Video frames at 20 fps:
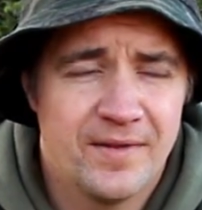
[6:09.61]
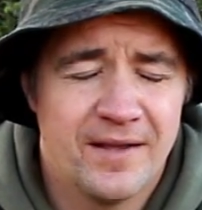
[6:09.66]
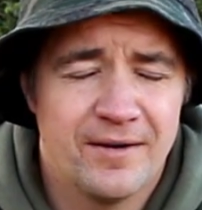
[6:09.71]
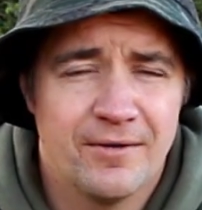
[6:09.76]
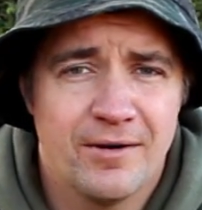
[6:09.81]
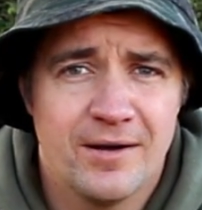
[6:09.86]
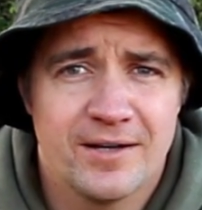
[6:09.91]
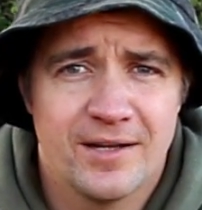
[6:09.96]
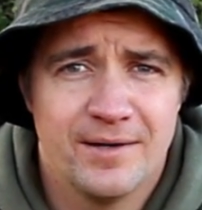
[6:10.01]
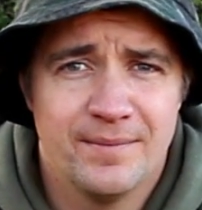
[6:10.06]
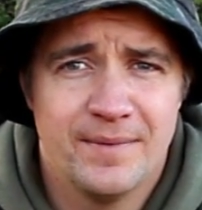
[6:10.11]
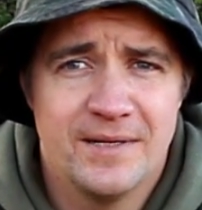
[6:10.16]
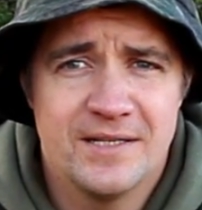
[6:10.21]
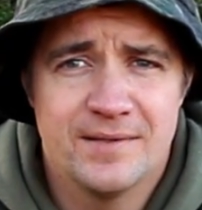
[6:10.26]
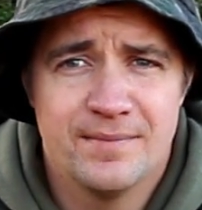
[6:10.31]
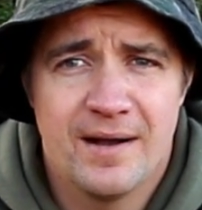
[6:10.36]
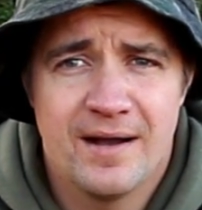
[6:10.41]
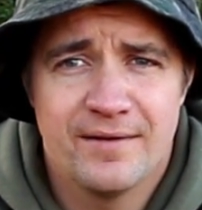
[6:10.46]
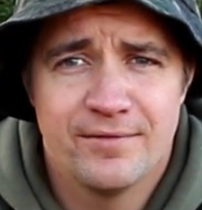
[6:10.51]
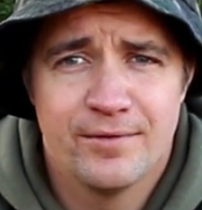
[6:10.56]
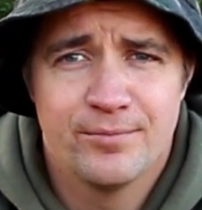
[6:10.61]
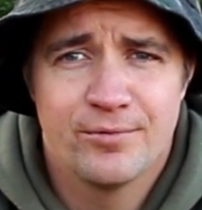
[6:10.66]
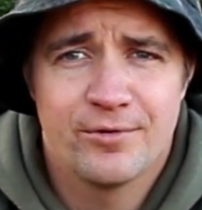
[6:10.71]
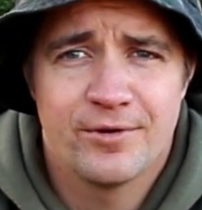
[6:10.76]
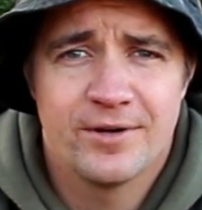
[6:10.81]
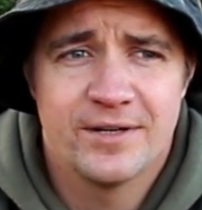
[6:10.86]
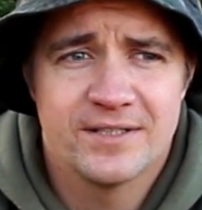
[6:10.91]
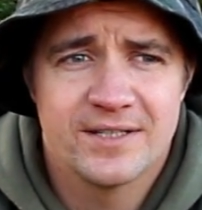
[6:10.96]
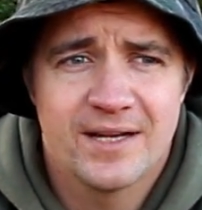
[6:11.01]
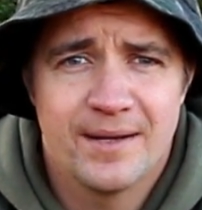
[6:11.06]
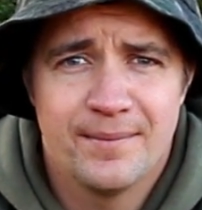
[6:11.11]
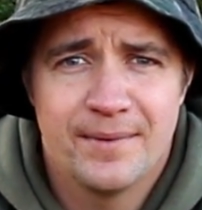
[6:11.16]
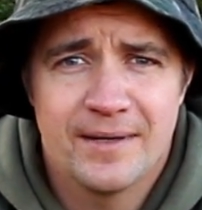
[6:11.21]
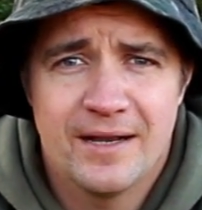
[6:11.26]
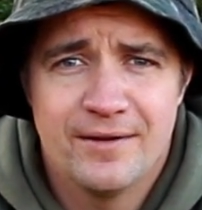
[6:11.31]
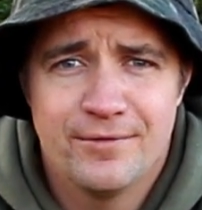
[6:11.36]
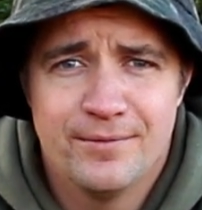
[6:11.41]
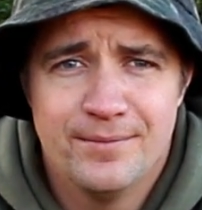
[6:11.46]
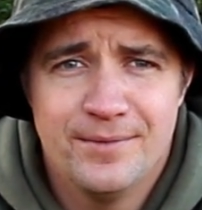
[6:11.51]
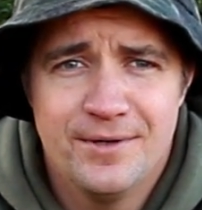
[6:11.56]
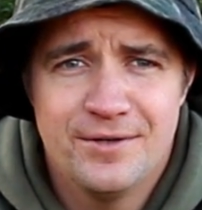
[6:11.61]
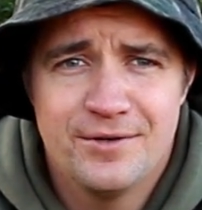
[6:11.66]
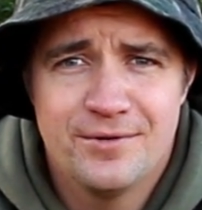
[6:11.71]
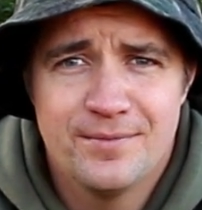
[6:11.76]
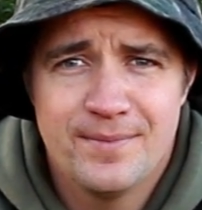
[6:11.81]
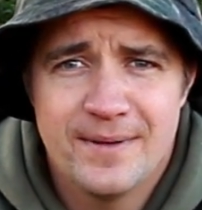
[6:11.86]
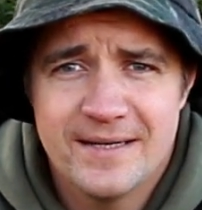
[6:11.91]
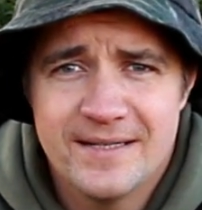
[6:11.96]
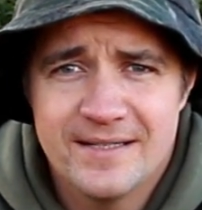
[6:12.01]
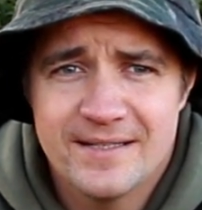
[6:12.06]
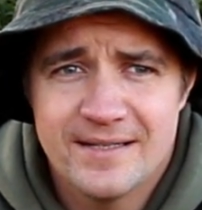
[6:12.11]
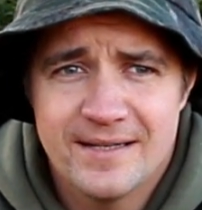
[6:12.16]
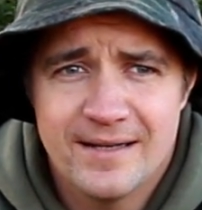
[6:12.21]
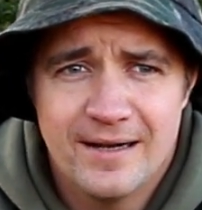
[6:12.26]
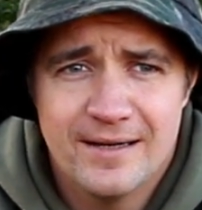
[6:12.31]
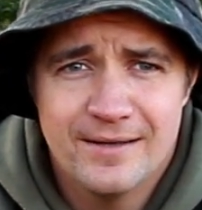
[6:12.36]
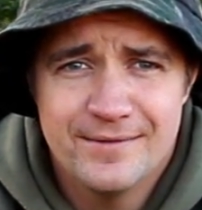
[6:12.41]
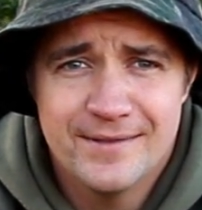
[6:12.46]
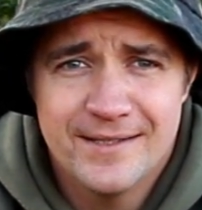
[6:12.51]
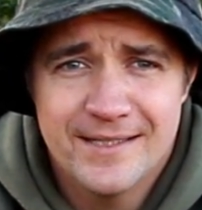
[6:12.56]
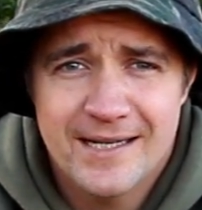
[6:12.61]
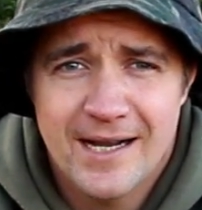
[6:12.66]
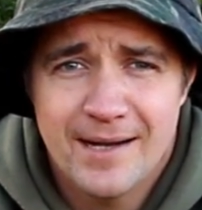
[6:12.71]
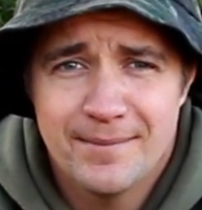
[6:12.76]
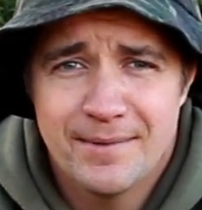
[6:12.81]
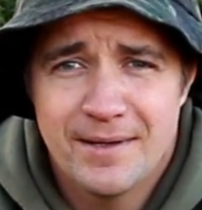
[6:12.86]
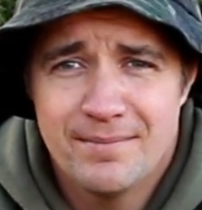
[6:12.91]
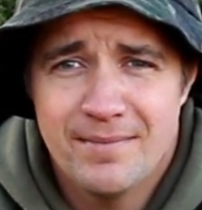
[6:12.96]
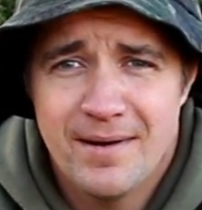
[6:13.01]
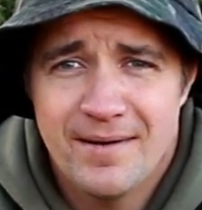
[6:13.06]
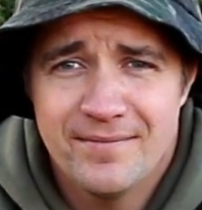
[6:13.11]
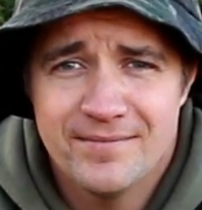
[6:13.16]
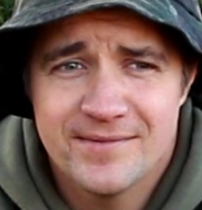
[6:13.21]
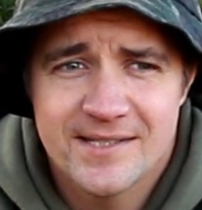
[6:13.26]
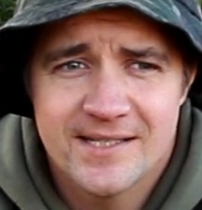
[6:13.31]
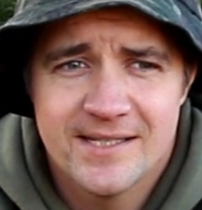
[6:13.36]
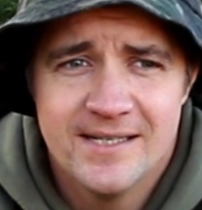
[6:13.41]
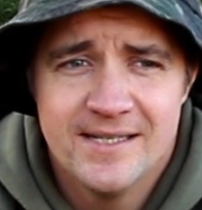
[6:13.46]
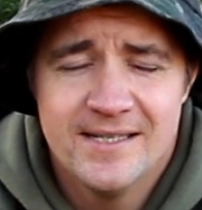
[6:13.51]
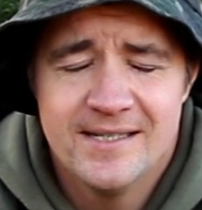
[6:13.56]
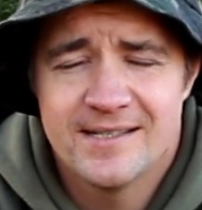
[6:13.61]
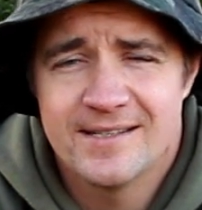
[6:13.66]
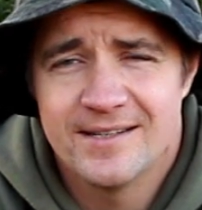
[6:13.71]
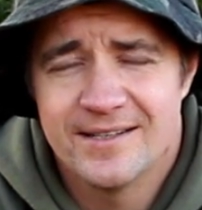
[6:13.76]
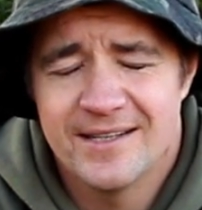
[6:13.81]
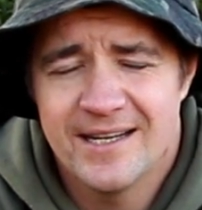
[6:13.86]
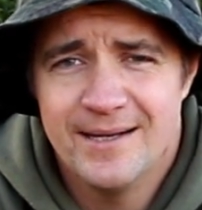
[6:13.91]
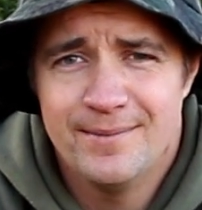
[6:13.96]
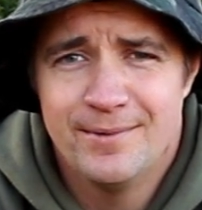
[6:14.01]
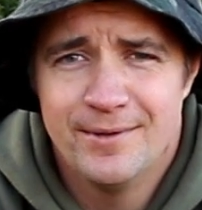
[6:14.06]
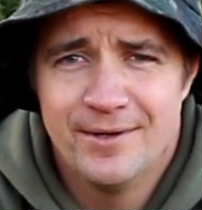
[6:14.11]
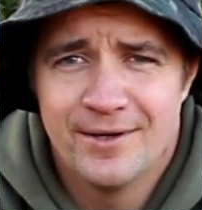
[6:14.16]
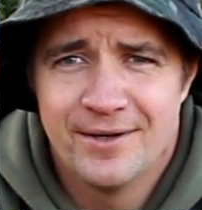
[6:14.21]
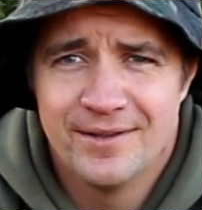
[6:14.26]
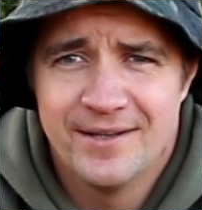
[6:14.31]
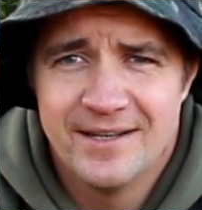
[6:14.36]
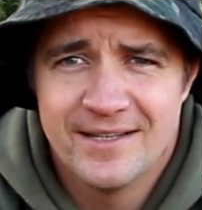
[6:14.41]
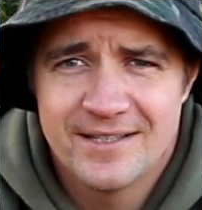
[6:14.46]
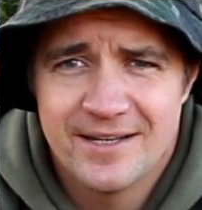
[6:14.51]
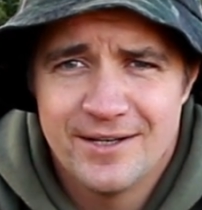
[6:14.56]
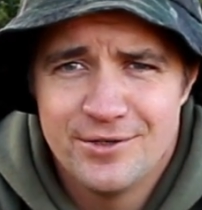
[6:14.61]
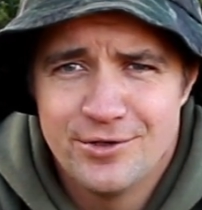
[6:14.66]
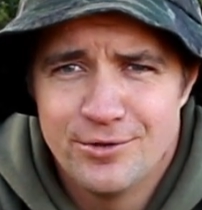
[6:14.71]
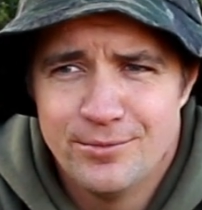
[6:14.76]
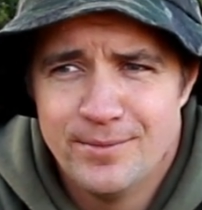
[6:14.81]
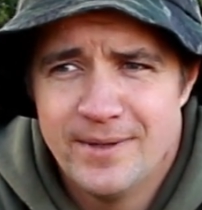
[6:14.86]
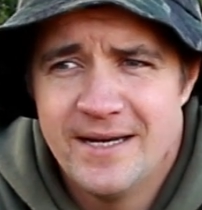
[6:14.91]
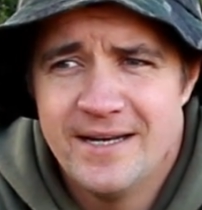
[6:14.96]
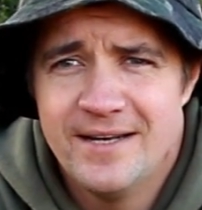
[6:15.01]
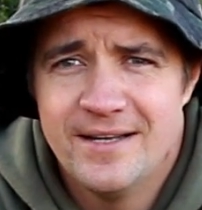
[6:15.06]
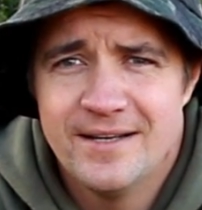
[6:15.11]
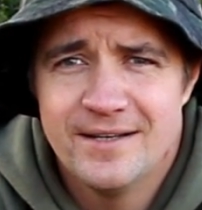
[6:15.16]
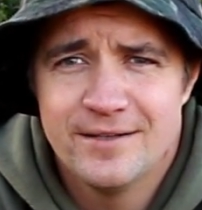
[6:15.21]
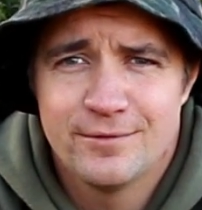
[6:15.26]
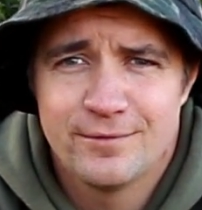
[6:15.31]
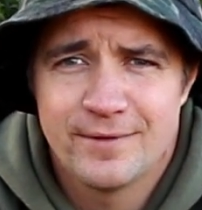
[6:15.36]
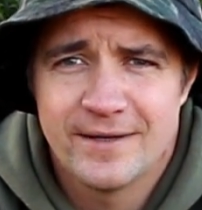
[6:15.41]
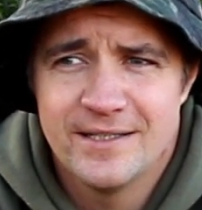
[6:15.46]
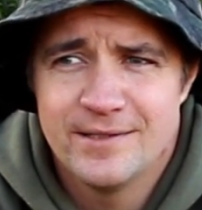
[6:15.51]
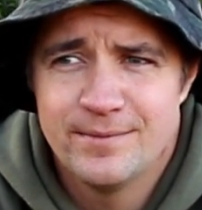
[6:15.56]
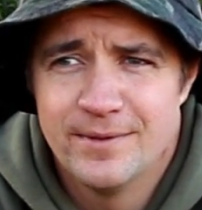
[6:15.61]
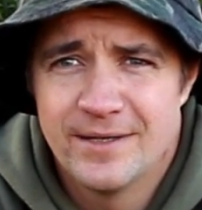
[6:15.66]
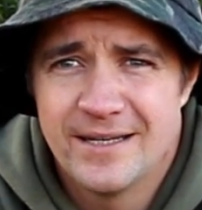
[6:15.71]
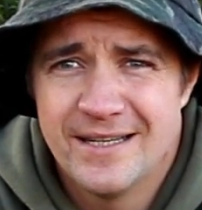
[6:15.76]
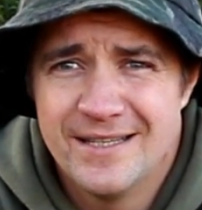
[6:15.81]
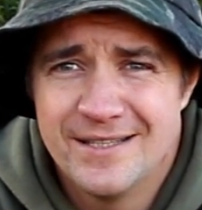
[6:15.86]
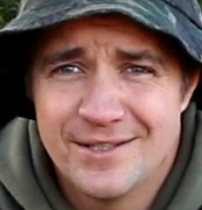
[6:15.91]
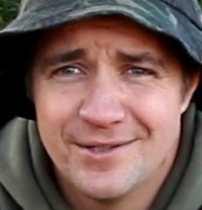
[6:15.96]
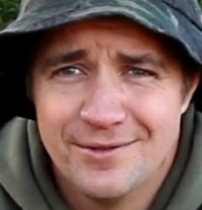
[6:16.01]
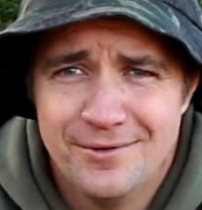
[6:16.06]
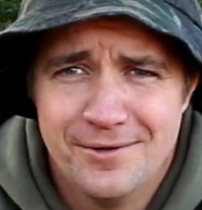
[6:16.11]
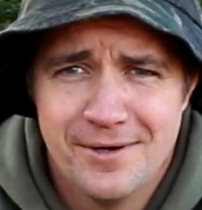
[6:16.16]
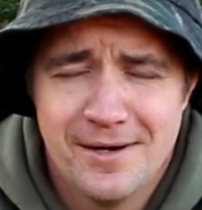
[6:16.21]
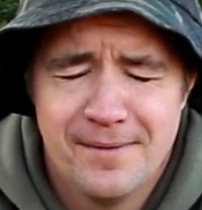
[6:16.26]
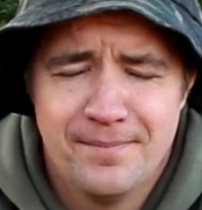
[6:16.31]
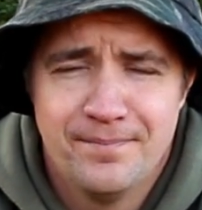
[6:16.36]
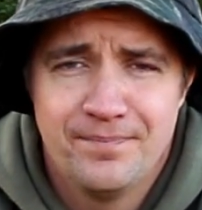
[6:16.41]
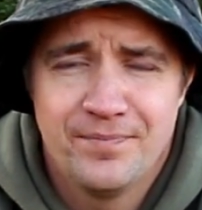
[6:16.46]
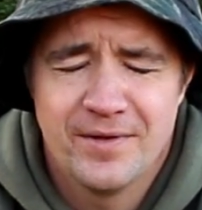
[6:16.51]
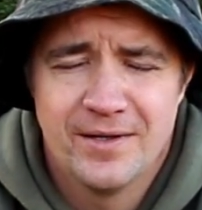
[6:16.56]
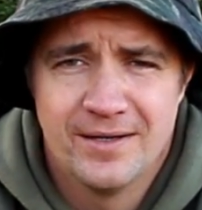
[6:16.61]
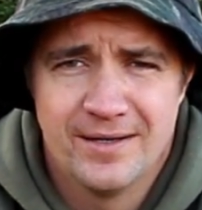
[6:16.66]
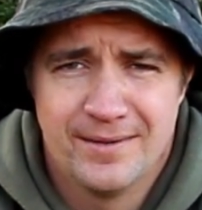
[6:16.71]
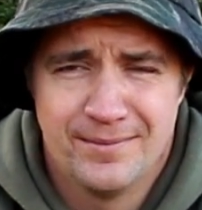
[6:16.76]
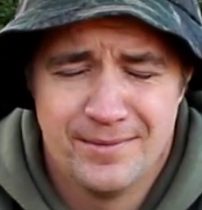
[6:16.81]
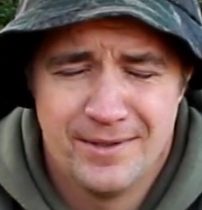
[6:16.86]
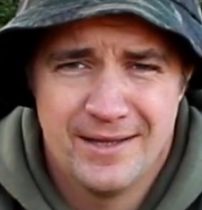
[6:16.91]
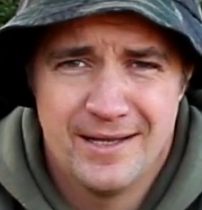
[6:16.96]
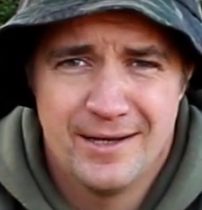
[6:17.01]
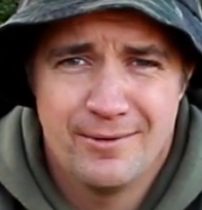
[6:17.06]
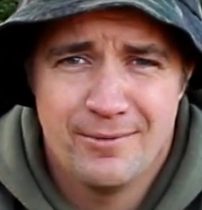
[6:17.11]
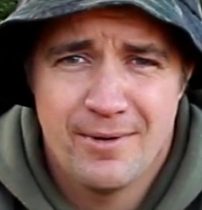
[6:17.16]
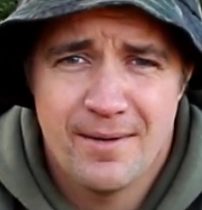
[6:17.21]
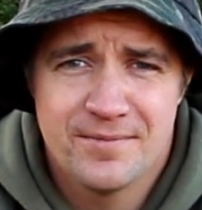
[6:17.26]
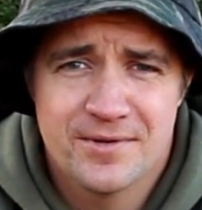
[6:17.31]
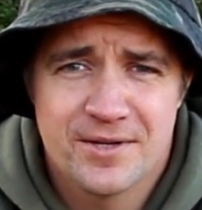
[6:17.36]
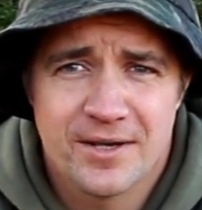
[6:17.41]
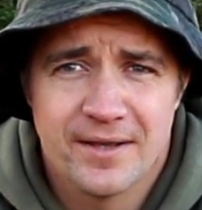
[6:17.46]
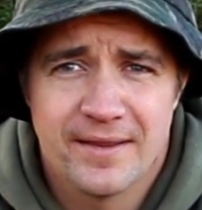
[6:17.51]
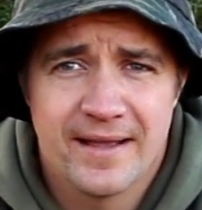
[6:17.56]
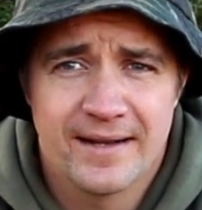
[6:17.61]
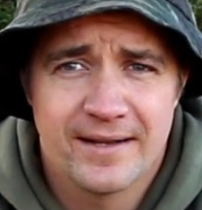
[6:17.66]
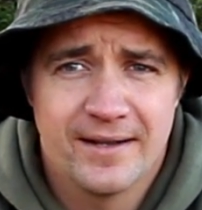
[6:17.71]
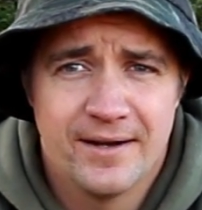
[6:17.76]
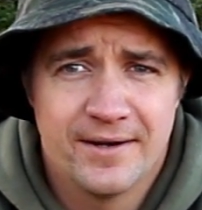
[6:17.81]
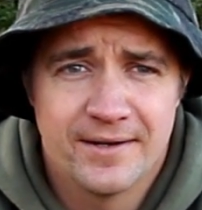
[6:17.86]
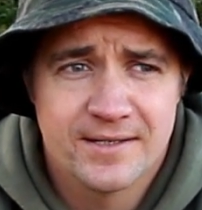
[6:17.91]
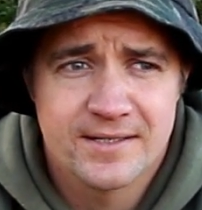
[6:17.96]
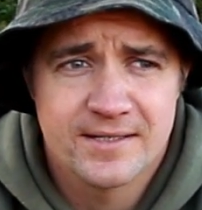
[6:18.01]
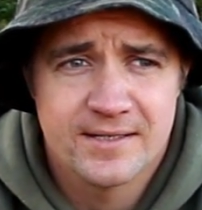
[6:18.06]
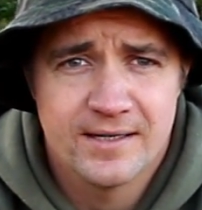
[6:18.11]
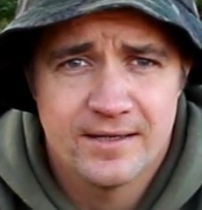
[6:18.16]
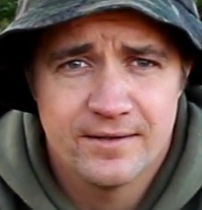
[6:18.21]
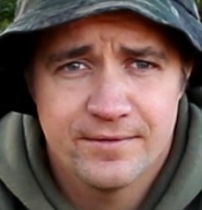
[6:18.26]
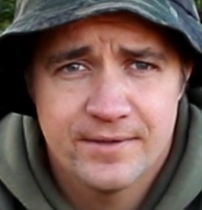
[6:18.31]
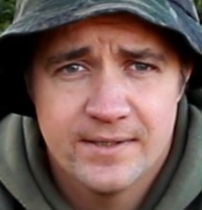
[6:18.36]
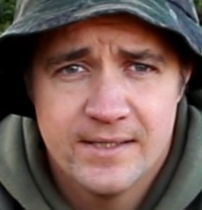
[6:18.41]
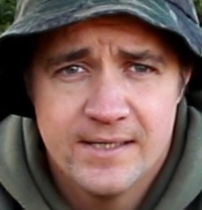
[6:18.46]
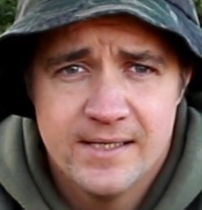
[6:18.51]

There are going to be some other products coming out from Nutrabaits over the coming months, so keep an eye on their social medias, Facebook, Instagram, and their website, that kind of stuff,